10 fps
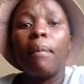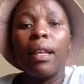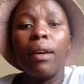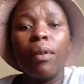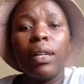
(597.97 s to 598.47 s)

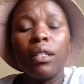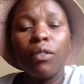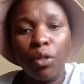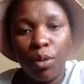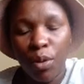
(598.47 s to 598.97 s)
But the
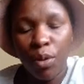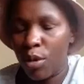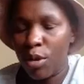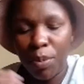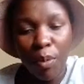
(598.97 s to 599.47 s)
ones for
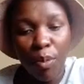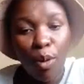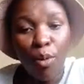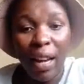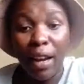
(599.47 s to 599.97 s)
those
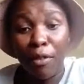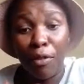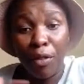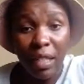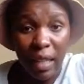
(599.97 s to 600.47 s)
people who like
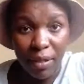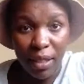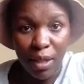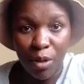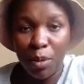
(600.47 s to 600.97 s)
free
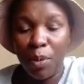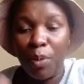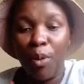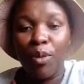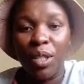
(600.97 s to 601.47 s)
stuffs, those
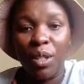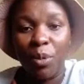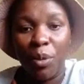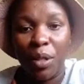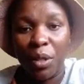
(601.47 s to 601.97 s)
people who
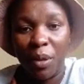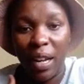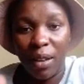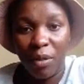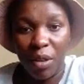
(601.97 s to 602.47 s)
just want to
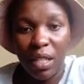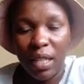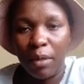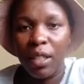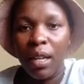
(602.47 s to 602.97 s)
get free
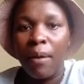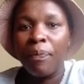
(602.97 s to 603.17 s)
stuffs,